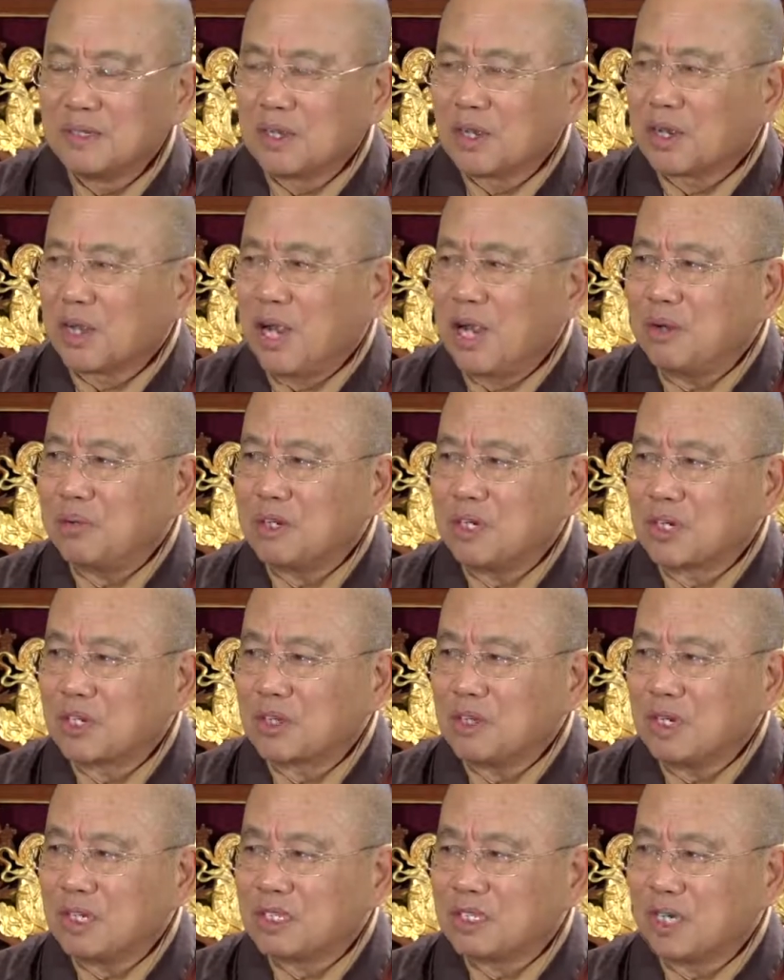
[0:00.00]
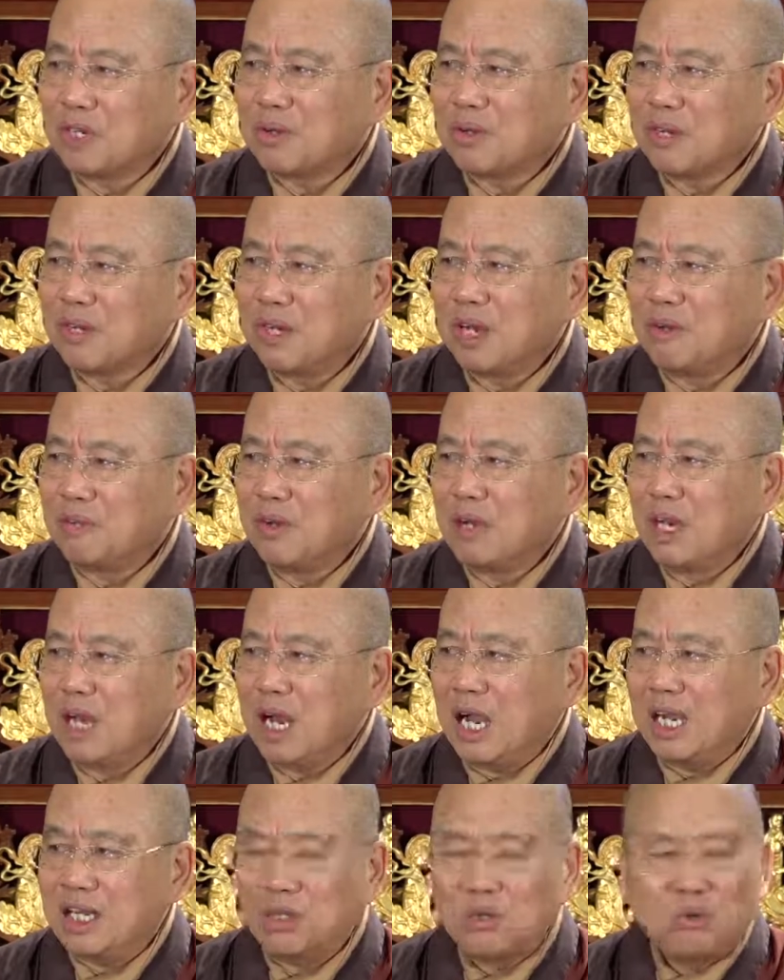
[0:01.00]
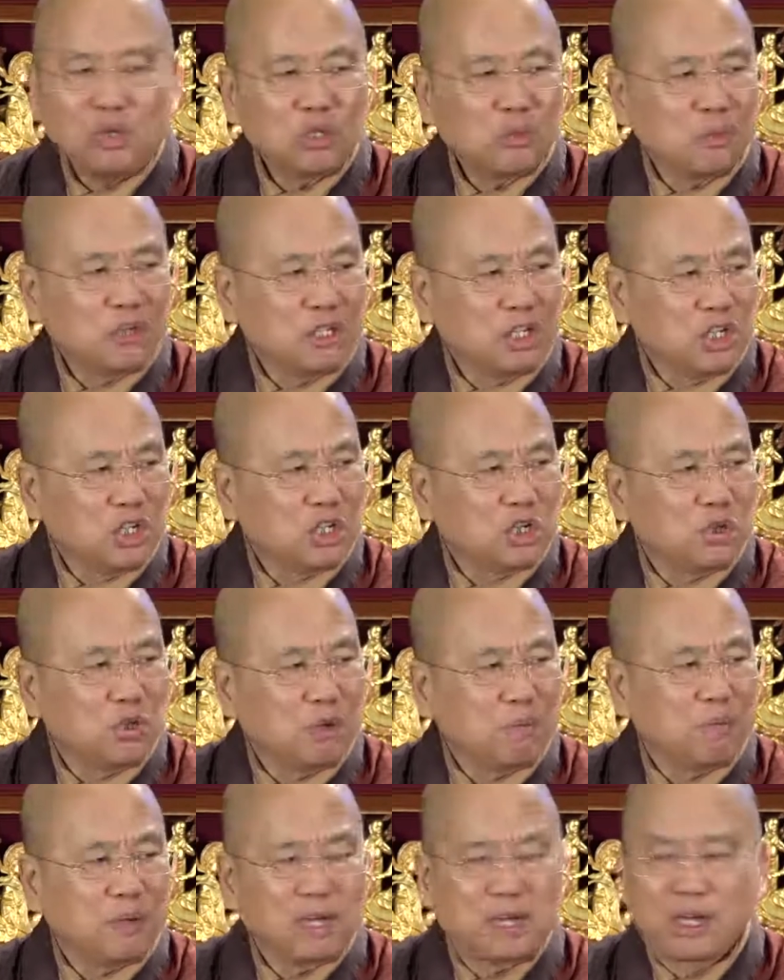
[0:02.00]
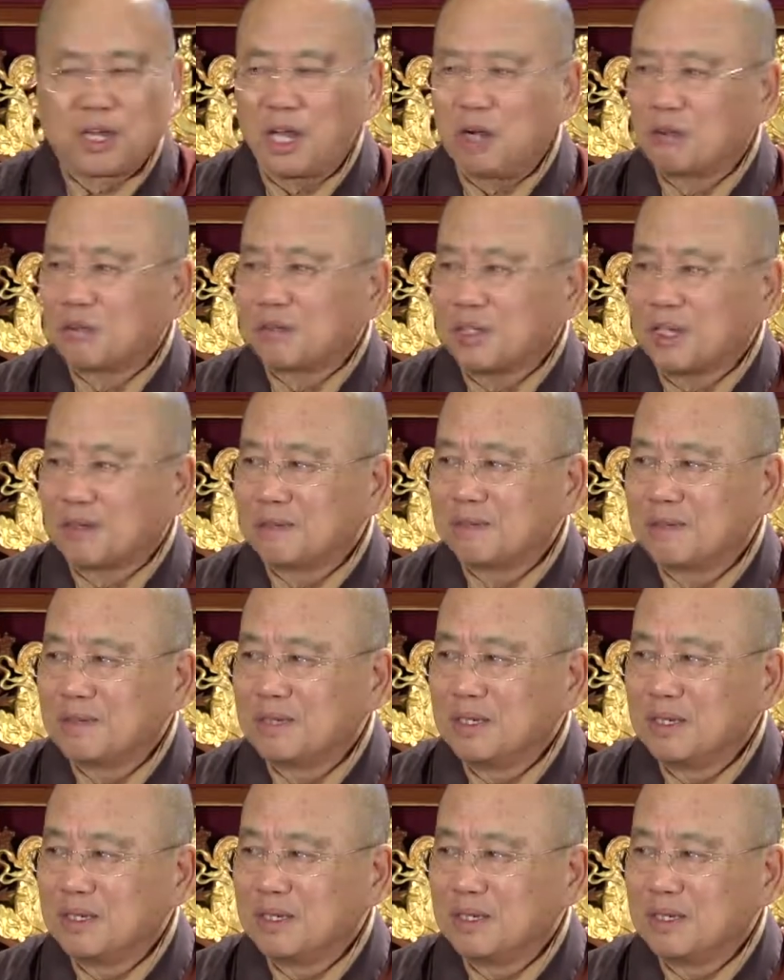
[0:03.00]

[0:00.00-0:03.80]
The counting is not subtle enough. I don't want to be disturbed by the counting.